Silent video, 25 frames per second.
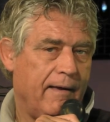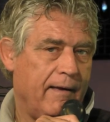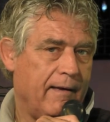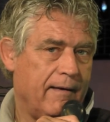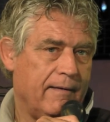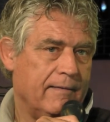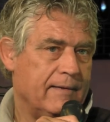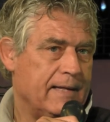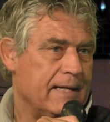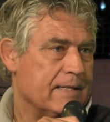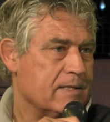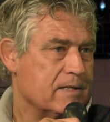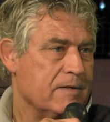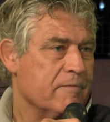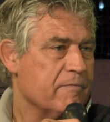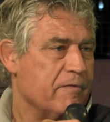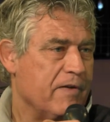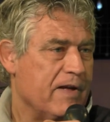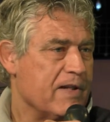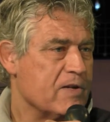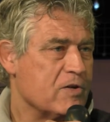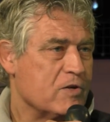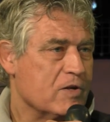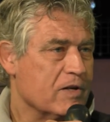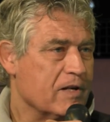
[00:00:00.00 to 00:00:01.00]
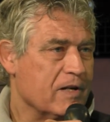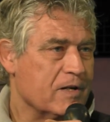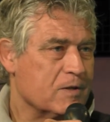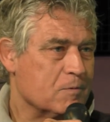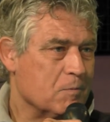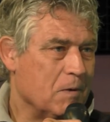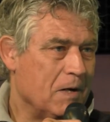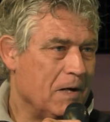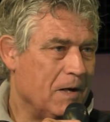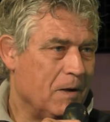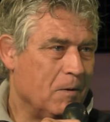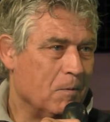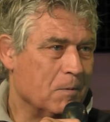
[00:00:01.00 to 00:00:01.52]
that's invention
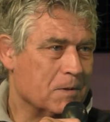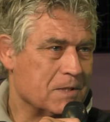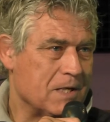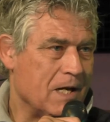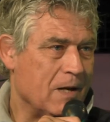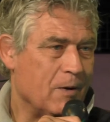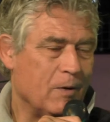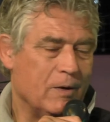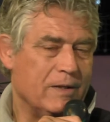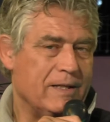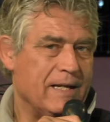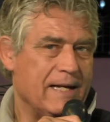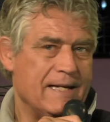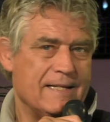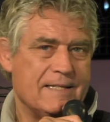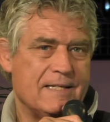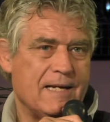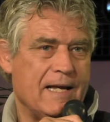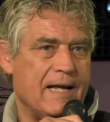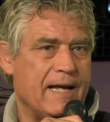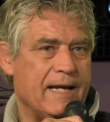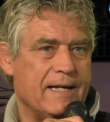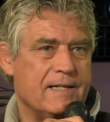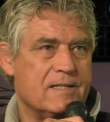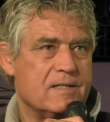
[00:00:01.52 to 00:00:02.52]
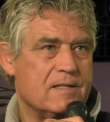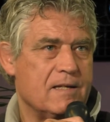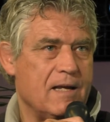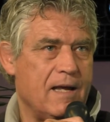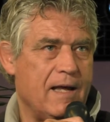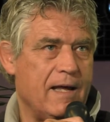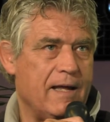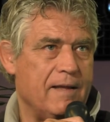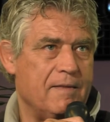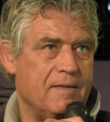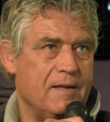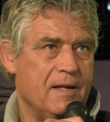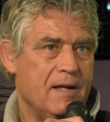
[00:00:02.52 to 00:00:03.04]
as well, with our dance acts
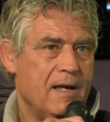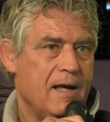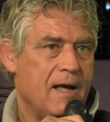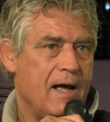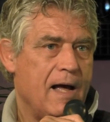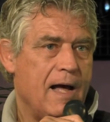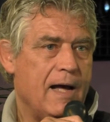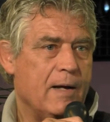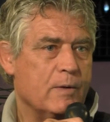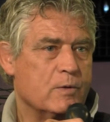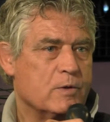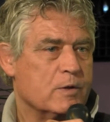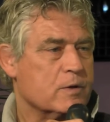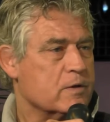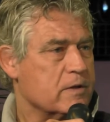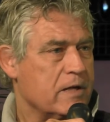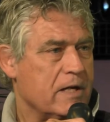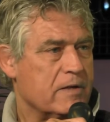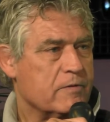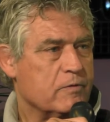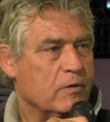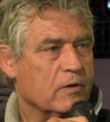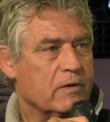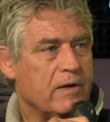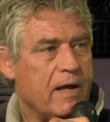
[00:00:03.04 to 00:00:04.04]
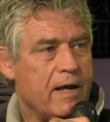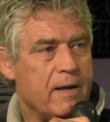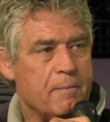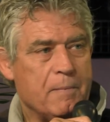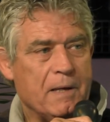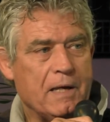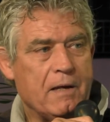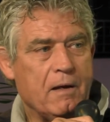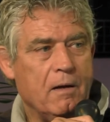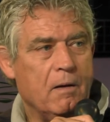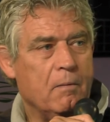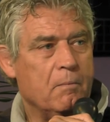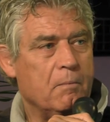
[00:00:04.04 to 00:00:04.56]
and how successful they
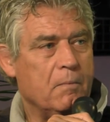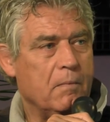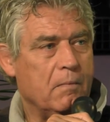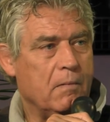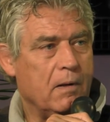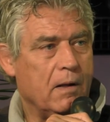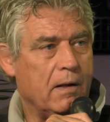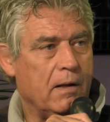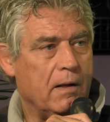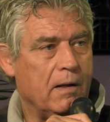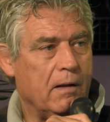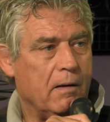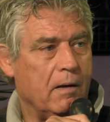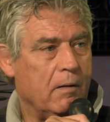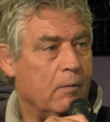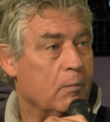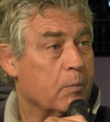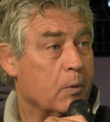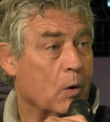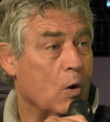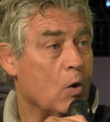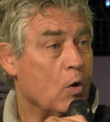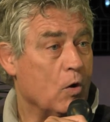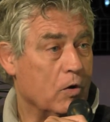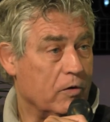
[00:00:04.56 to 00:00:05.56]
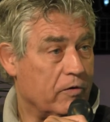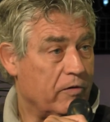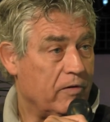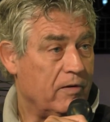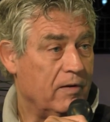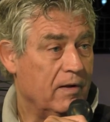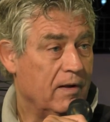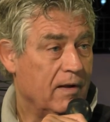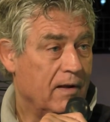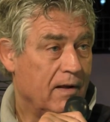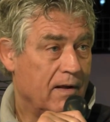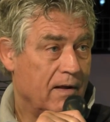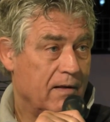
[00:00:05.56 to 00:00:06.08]
become abroad.
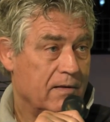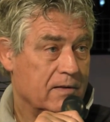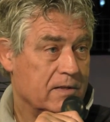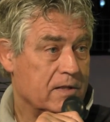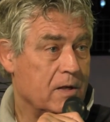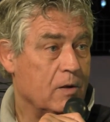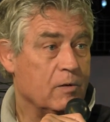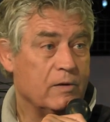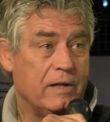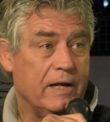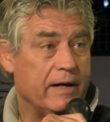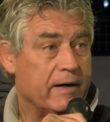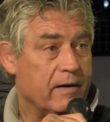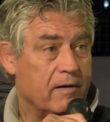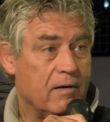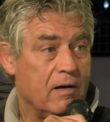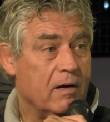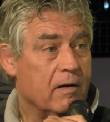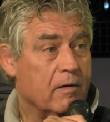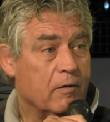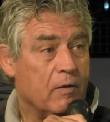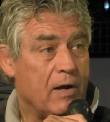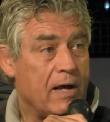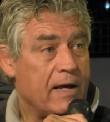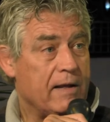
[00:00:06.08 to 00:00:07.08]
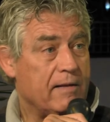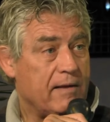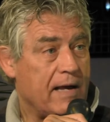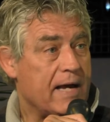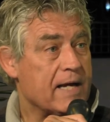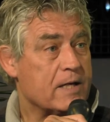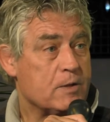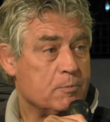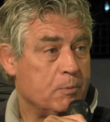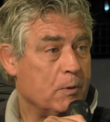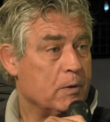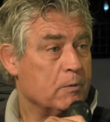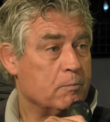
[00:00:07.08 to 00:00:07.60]
So they're a great
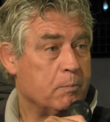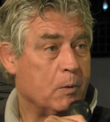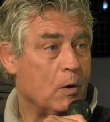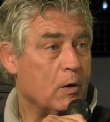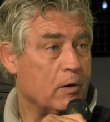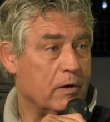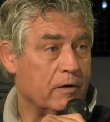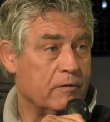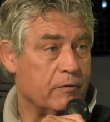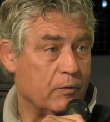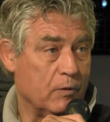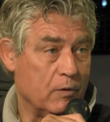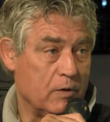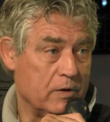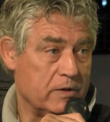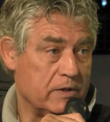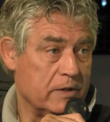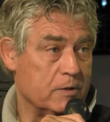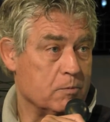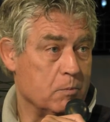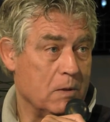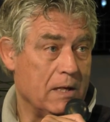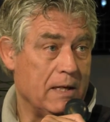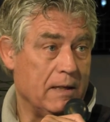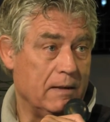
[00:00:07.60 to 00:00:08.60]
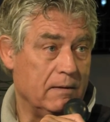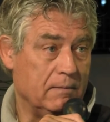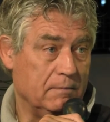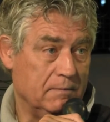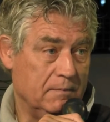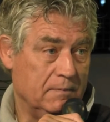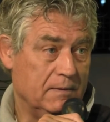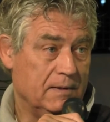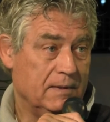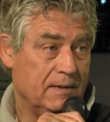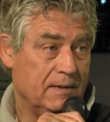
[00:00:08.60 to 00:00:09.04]
export product for us as well.